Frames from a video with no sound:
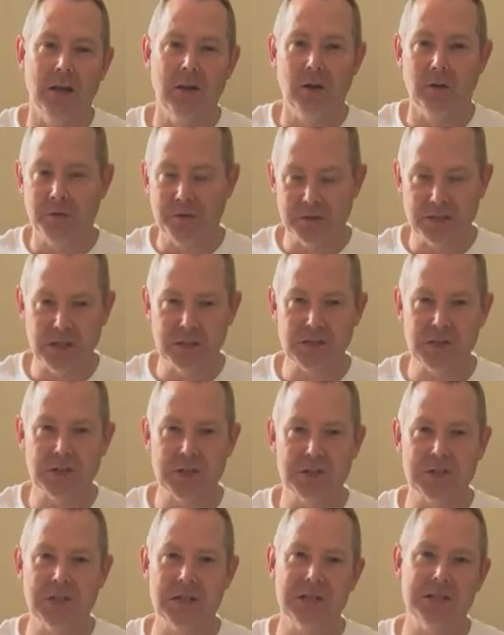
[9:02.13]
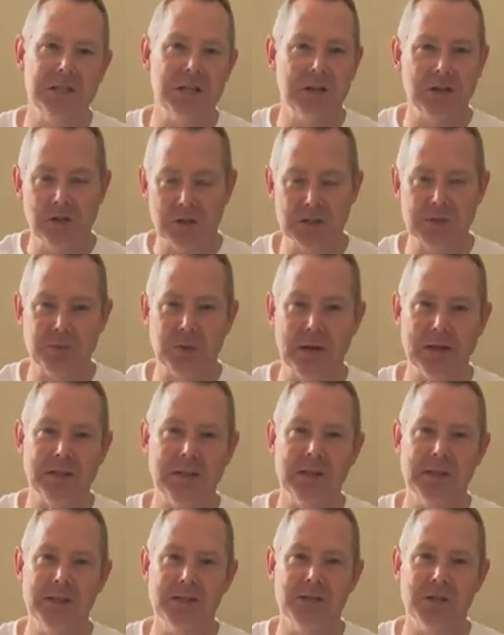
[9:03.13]
physician assistant, nurse
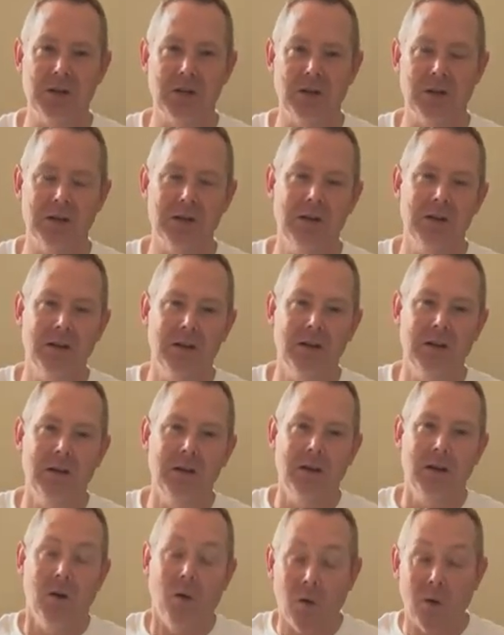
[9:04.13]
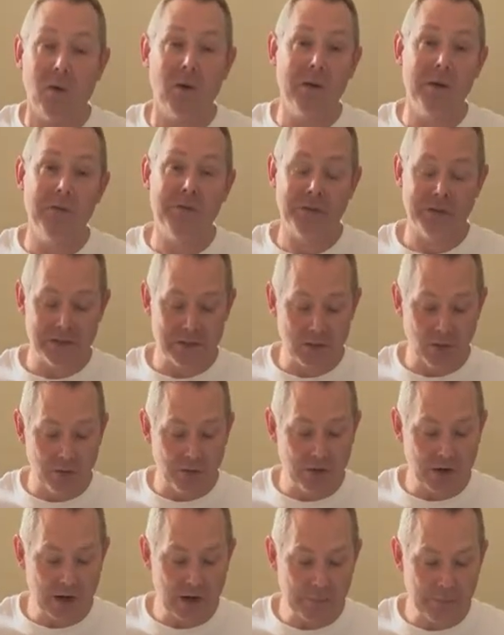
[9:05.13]
practitioner, or your physical
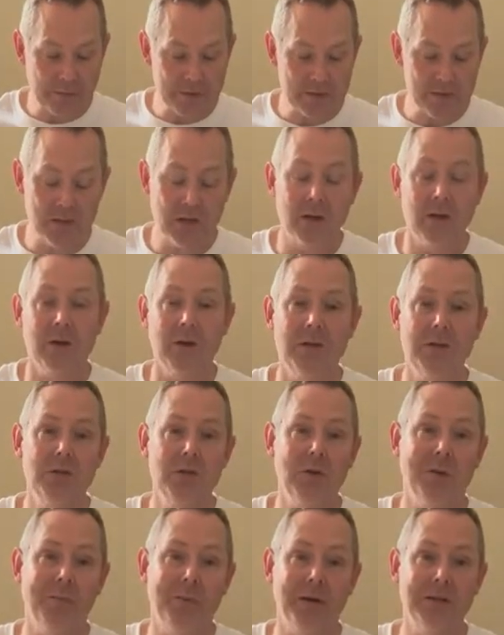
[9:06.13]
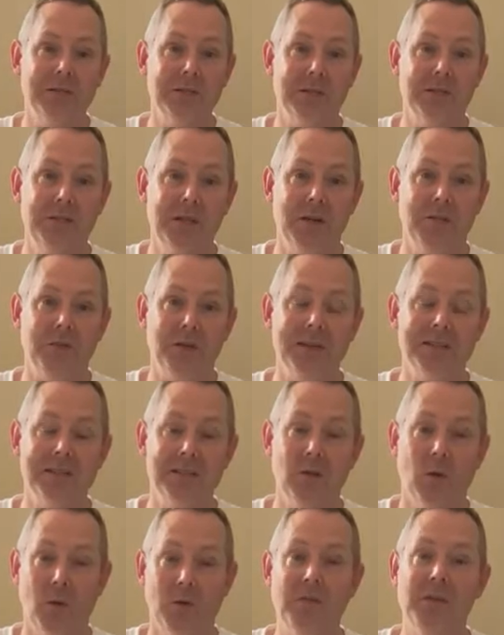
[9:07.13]
therapist, they're going to do a bunch of different
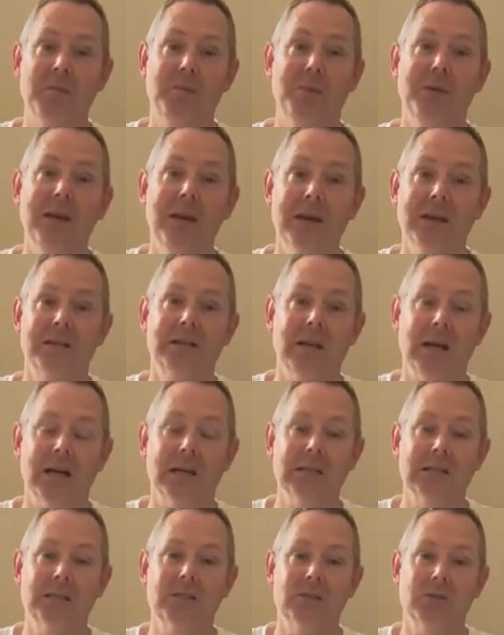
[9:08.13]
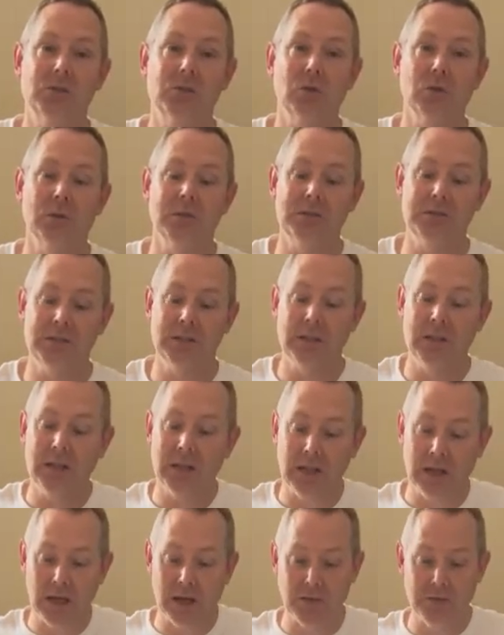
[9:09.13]
orthopedic tests to truly see
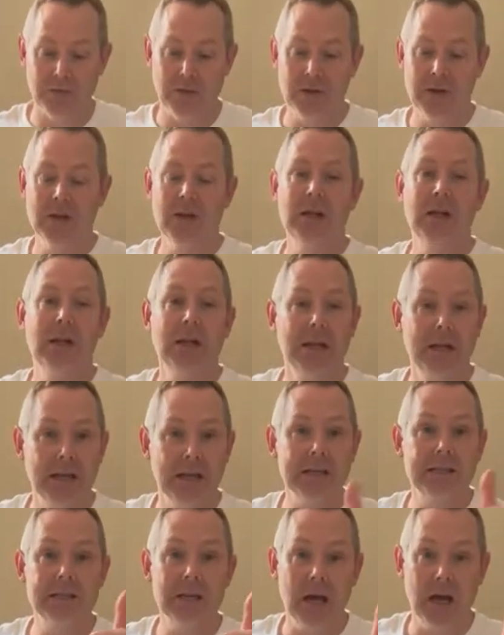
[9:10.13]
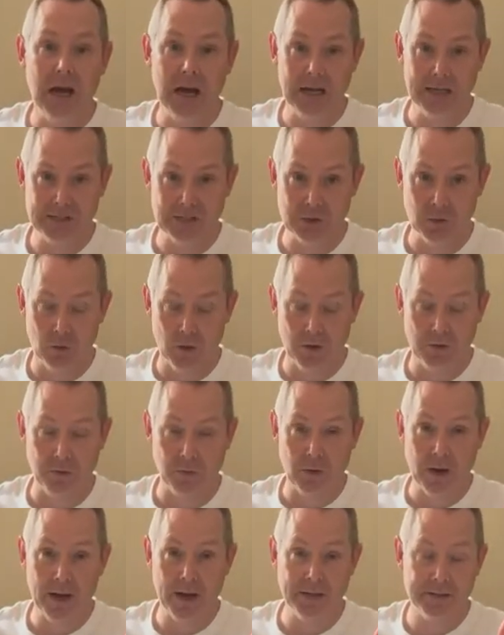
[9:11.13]
if it's
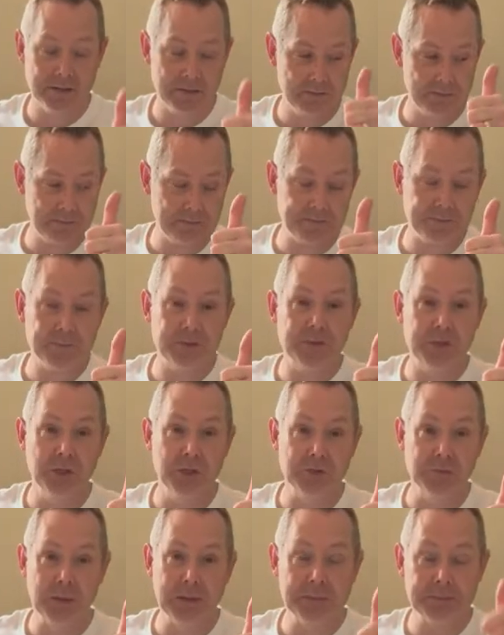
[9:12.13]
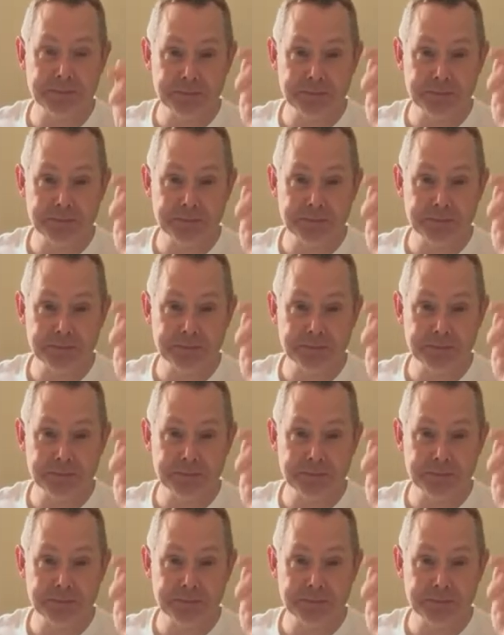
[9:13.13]
osteoarthritis, excuse me,